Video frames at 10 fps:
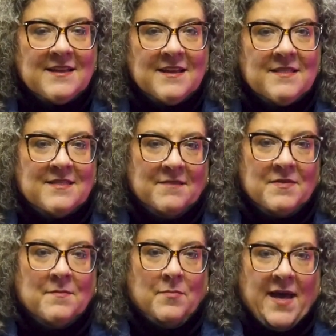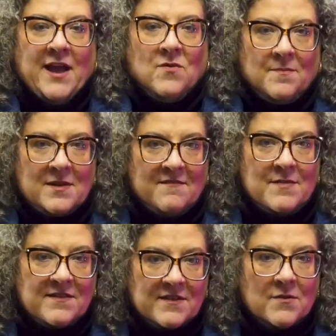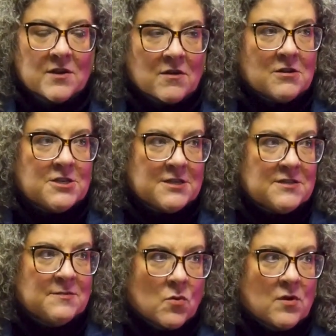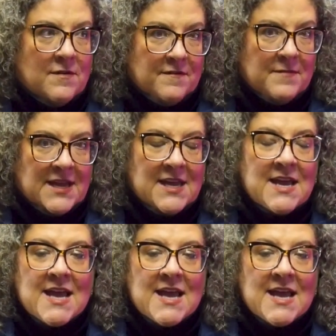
the, the black women have been so encouraging and supportive of me.